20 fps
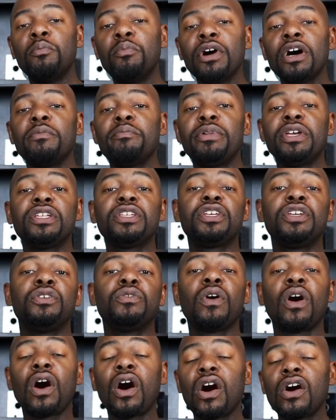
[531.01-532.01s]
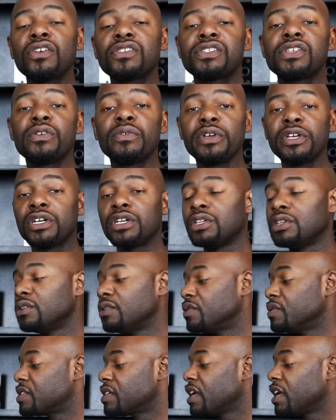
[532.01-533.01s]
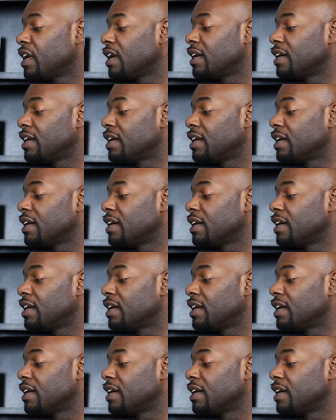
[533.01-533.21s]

but BenQ also includes